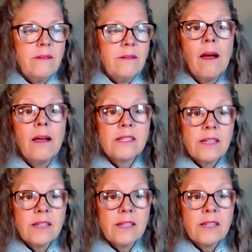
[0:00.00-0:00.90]
clients
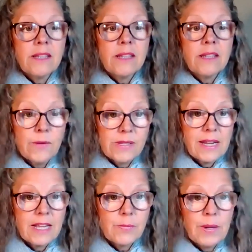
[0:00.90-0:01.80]
identify you as an
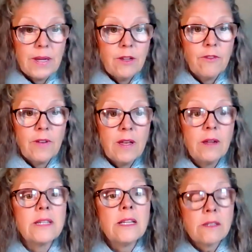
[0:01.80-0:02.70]
expert in your field.
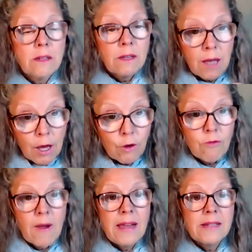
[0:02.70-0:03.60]
It's a
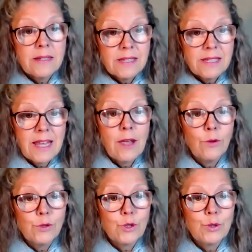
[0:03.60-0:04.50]
great
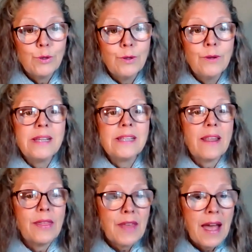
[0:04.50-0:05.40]
sales tool. It's
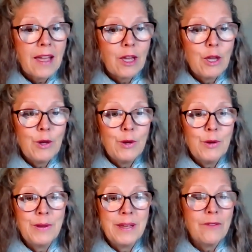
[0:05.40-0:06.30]
a thank
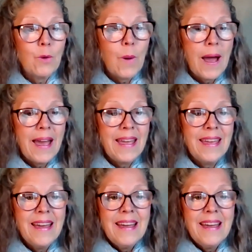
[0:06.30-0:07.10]
you giveaway.